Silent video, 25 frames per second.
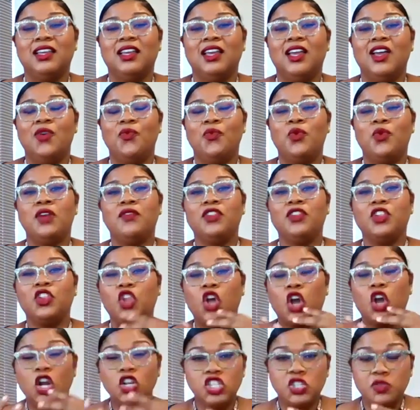One of the
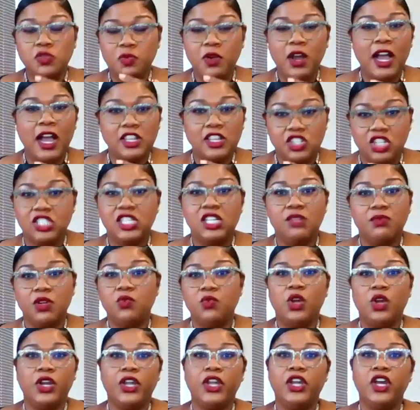largest projects that we're
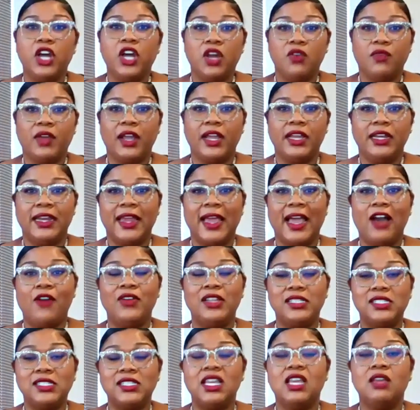working on right now
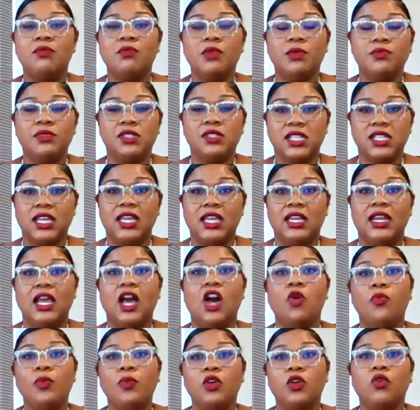is CMMC and
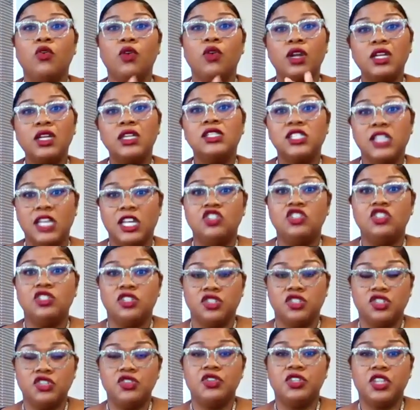helping organizations
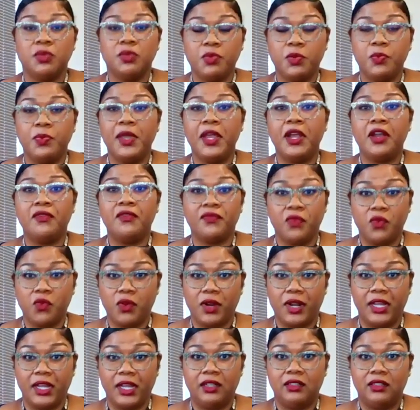ensure they're prepared for
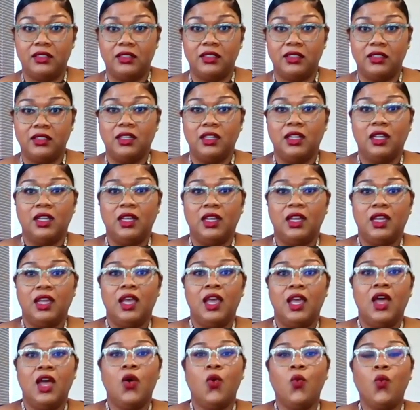it.
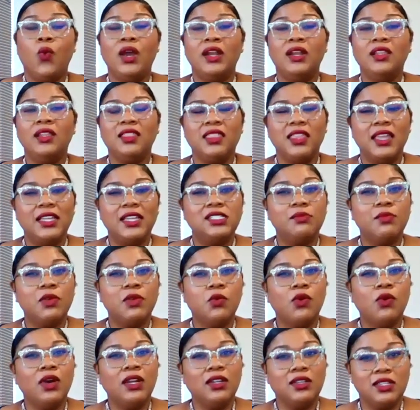One of the things that we
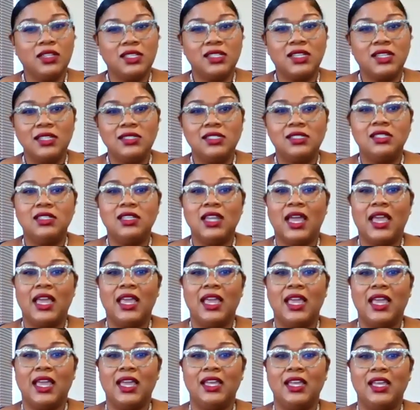want to discuss
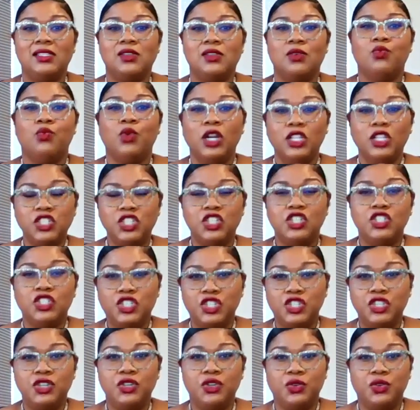today is what to
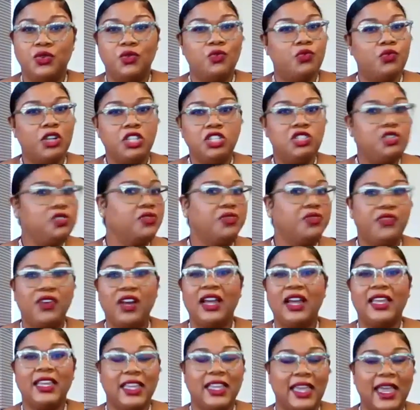do when you
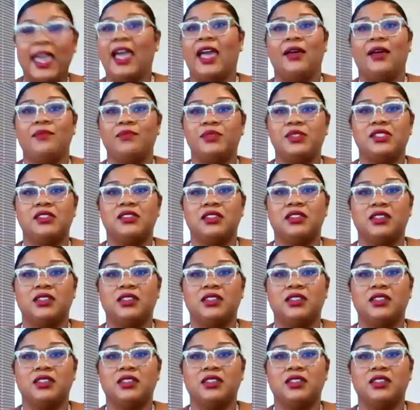find gaps.